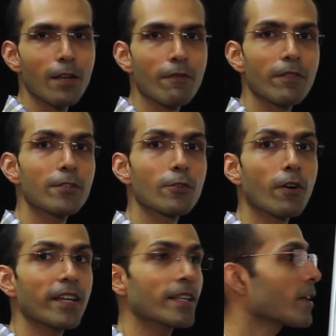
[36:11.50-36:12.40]
we draw
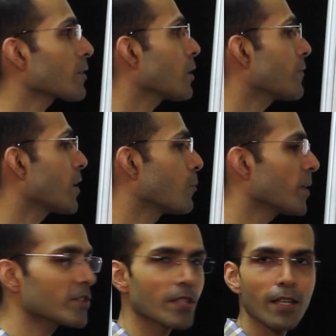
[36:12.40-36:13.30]
an arc of how
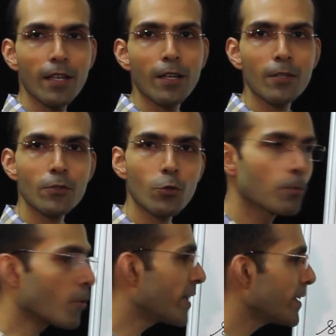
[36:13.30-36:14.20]
much?
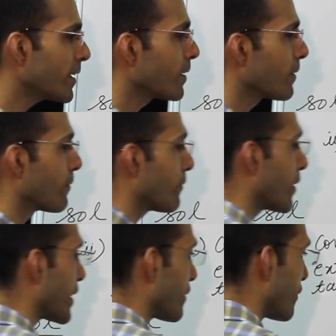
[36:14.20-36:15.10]

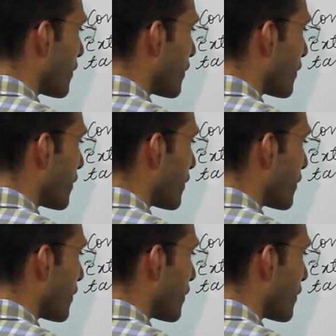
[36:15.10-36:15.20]
2.5.